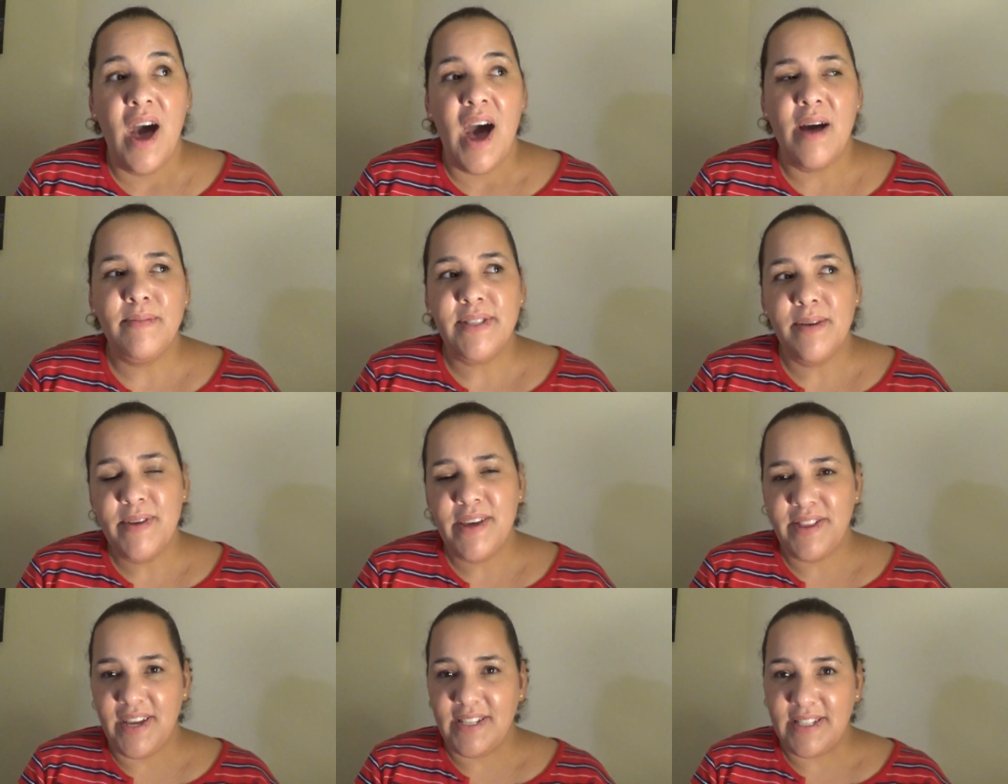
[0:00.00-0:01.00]
Um, some of
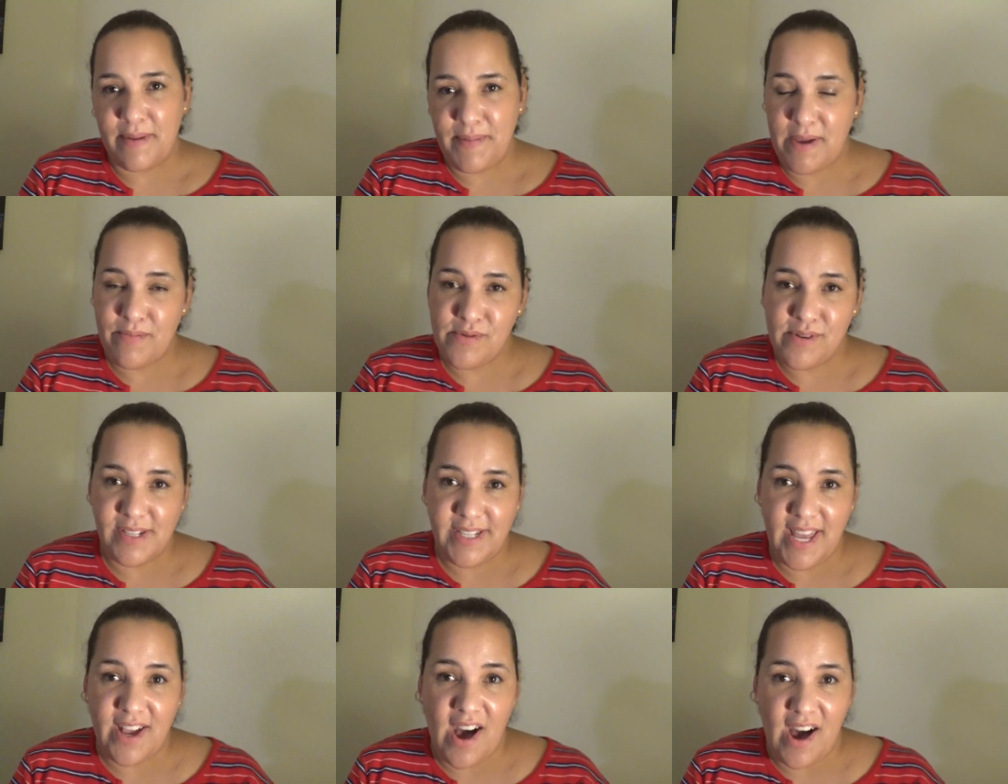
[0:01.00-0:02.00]
the things that people were
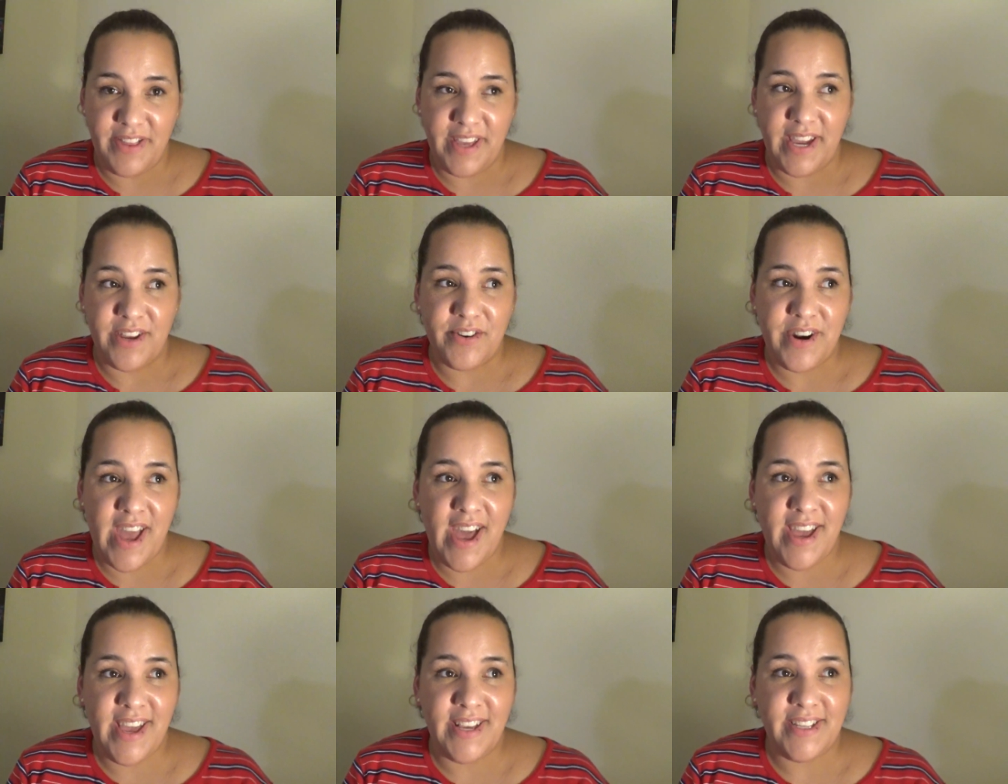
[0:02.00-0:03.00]
saying on the
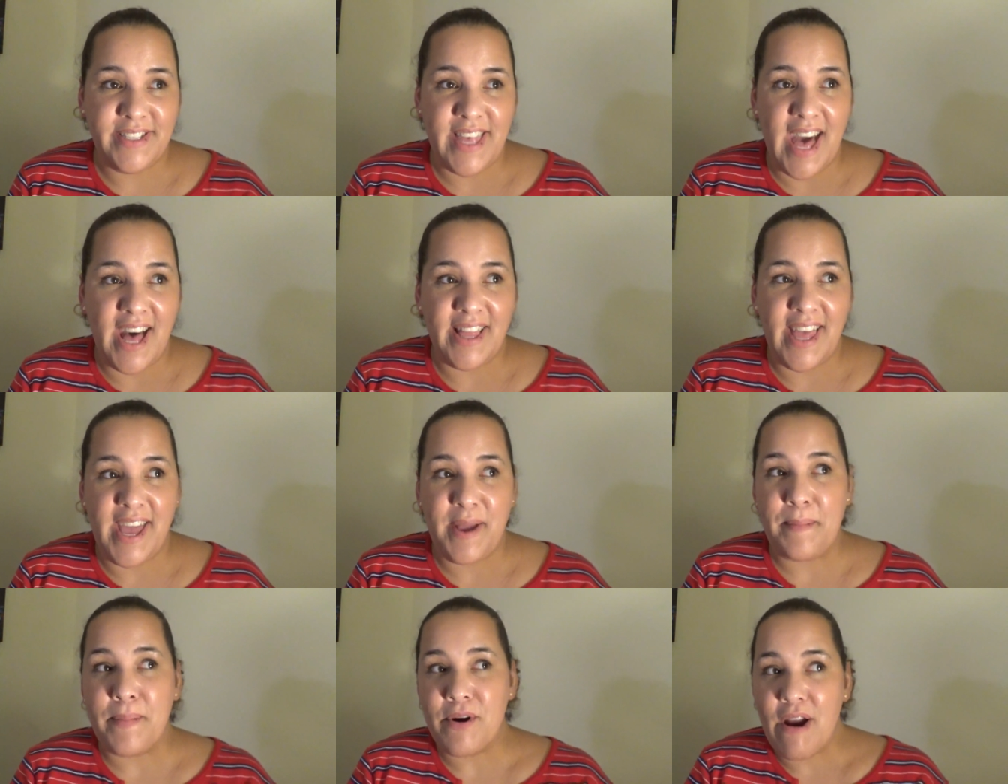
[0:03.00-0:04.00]
internet is that
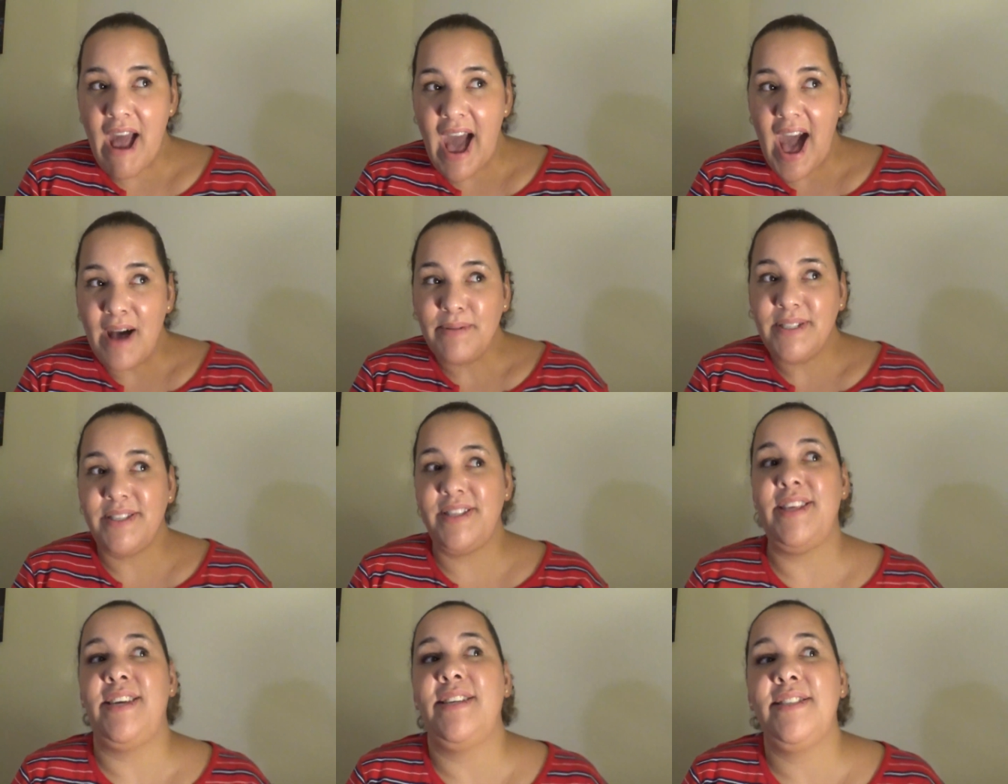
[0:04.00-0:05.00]
like perhaps
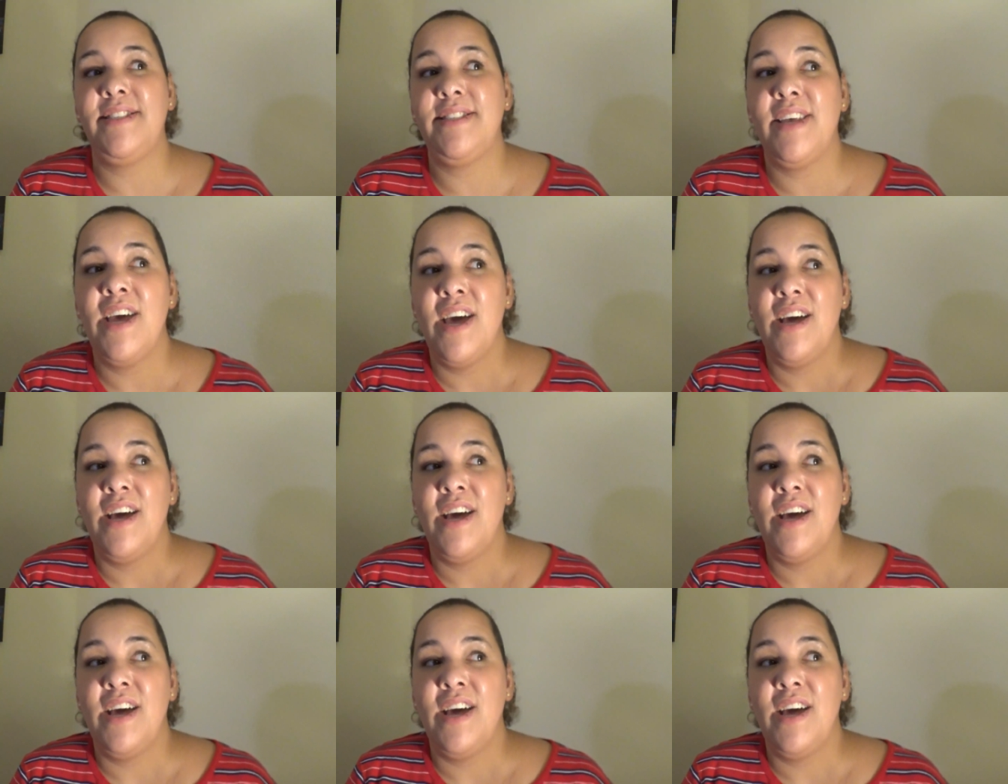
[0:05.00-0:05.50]
this